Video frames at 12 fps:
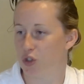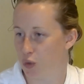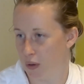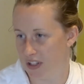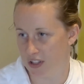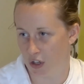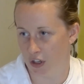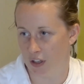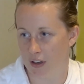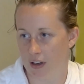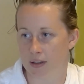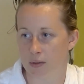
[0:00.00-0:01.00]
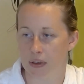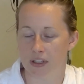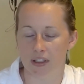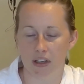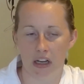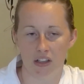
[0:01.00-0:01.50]
twist on it, as we
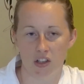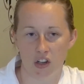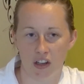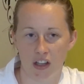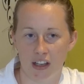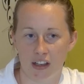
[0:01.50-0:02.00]
discussed earlier.